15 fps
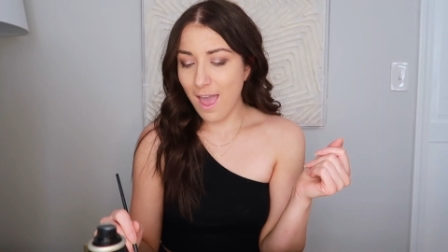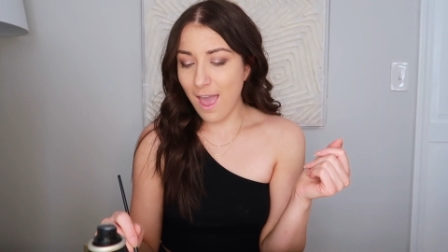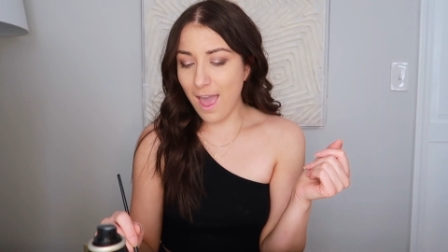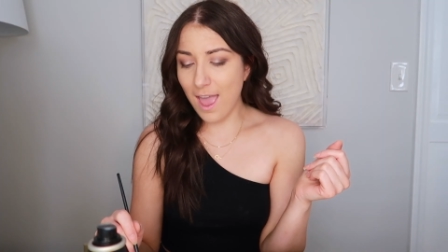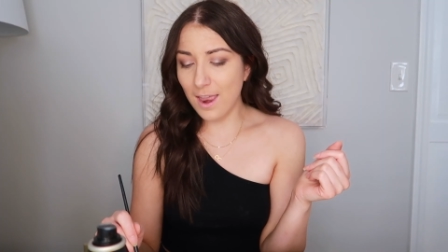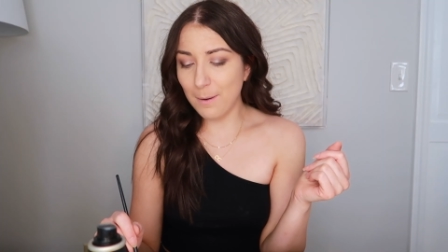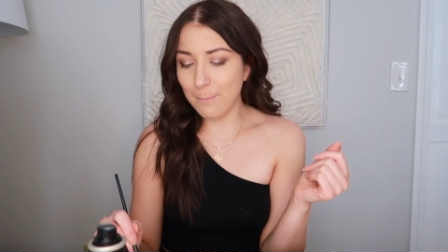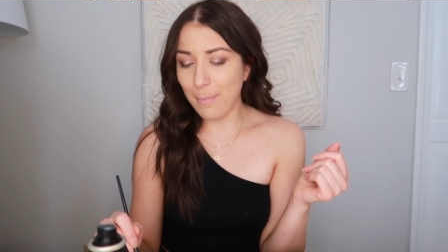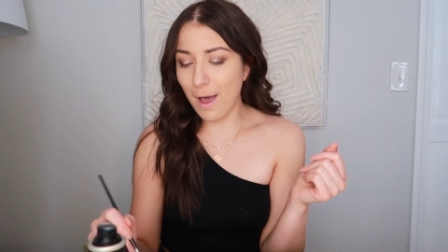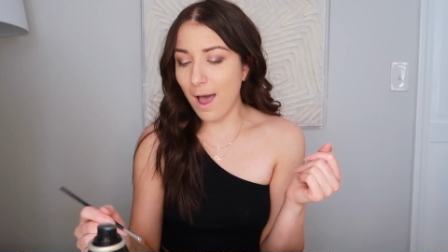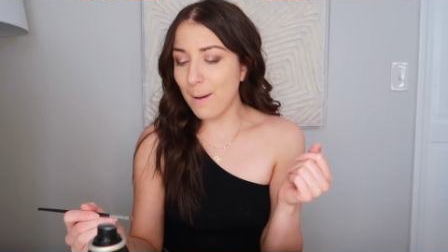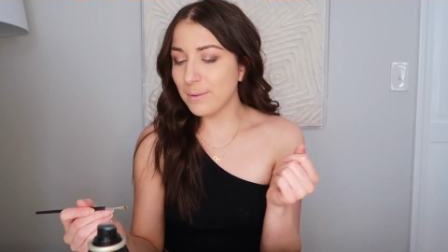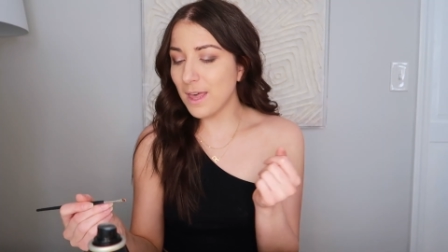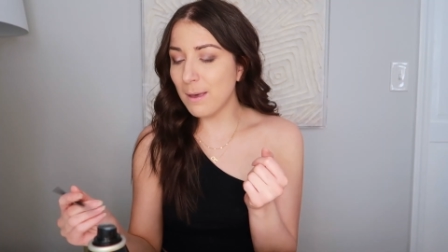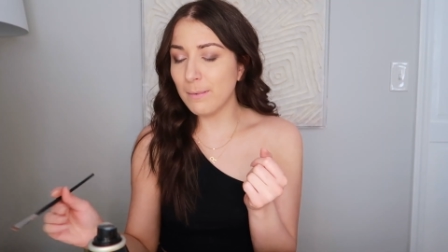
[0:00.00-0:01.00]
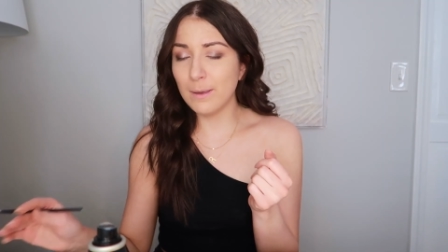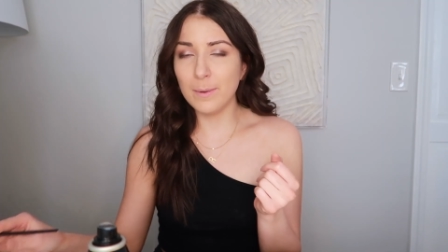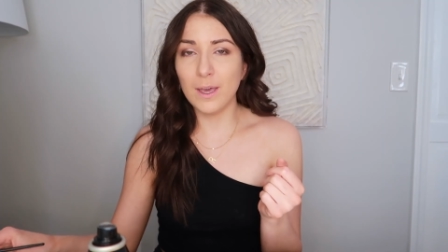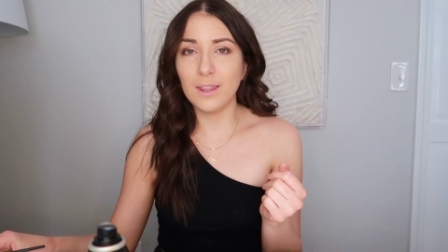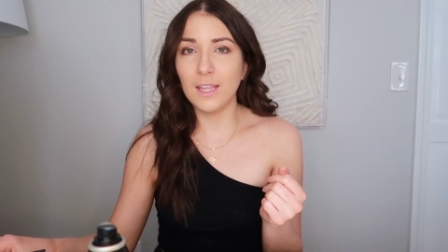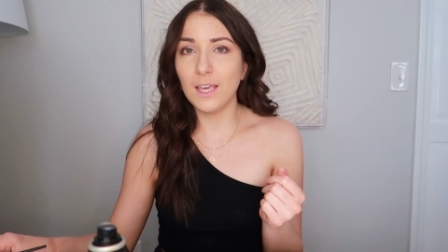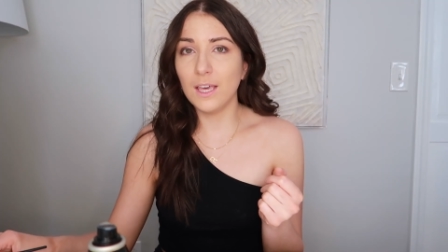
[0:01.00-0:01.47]
and pop that
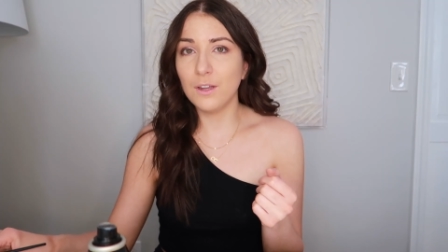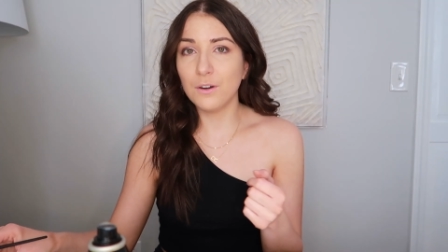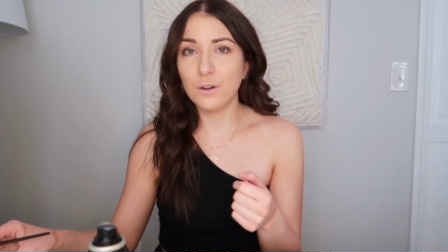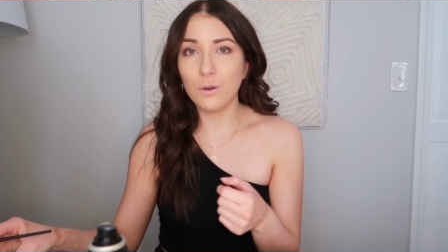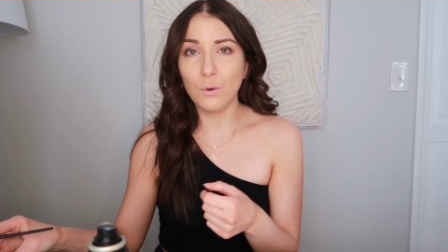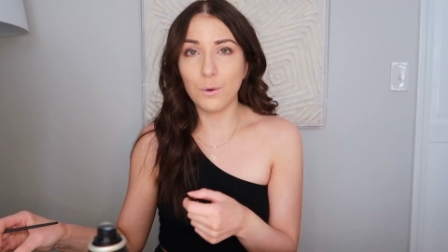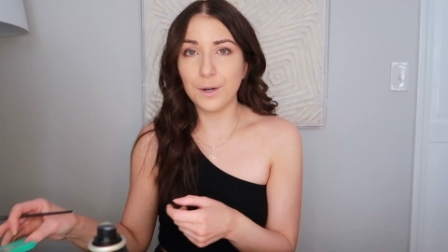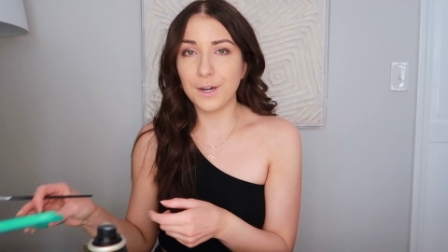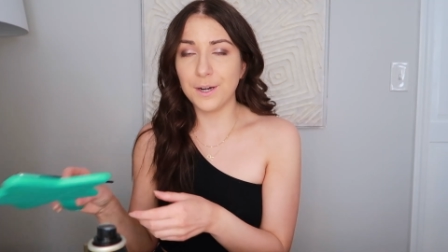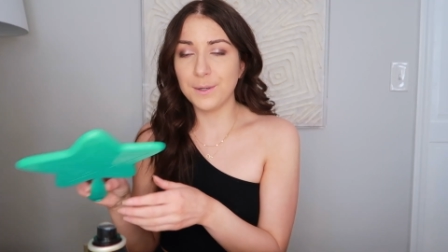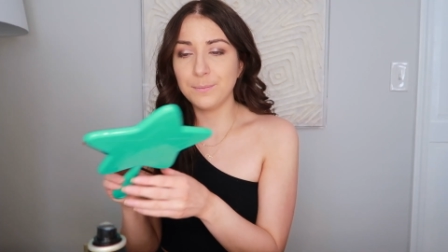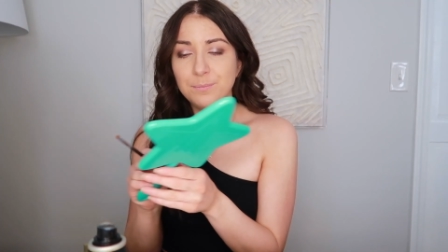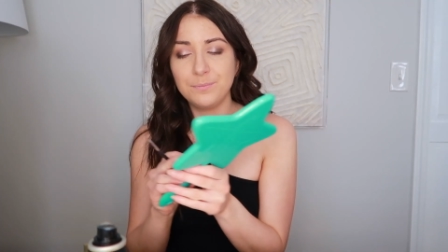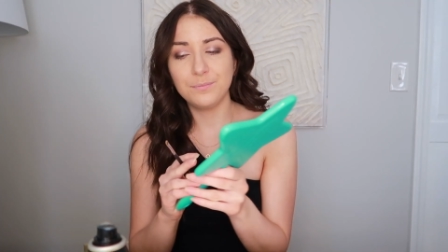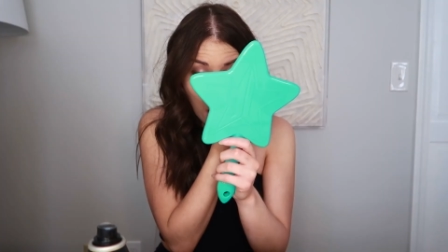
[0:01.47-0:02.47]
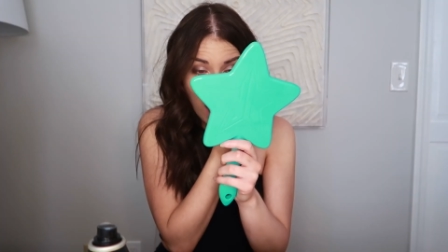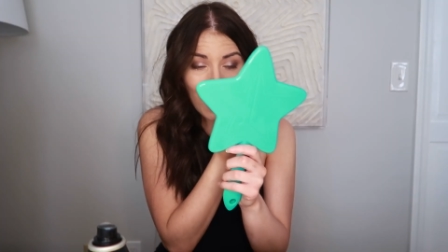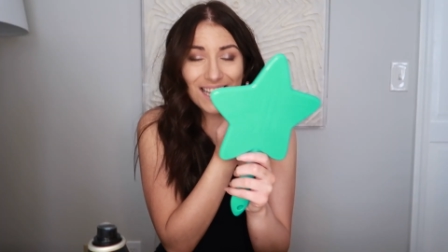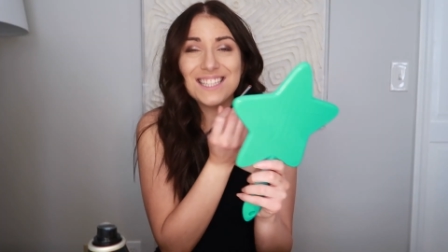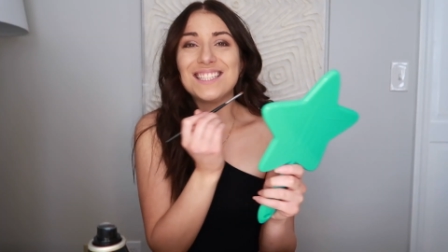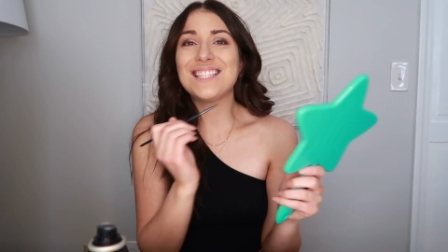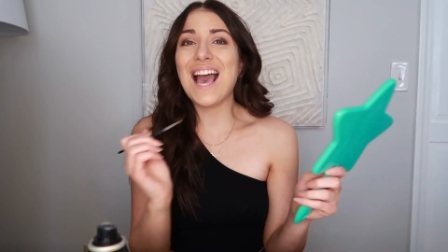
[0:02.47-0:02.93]
baby on the inner corner.
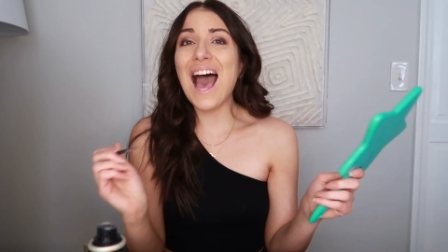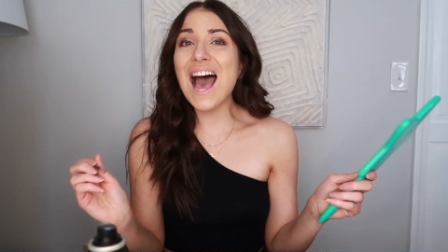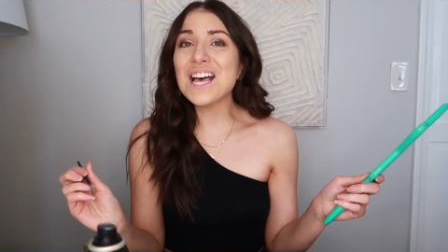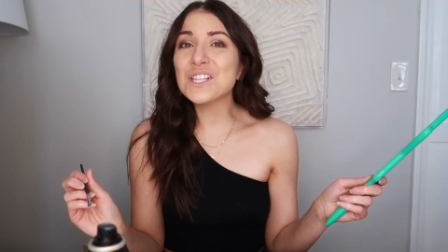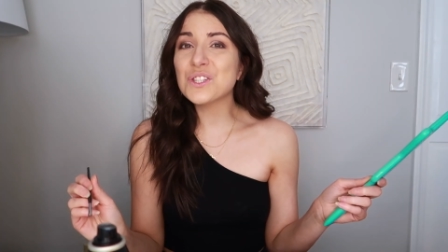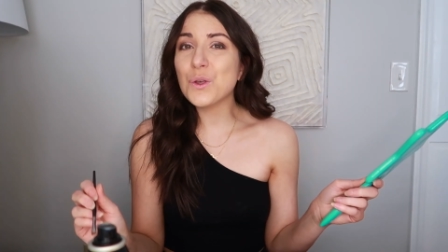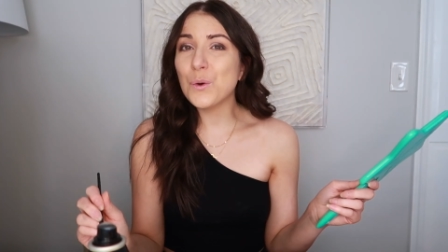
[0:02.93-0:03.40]
Yes,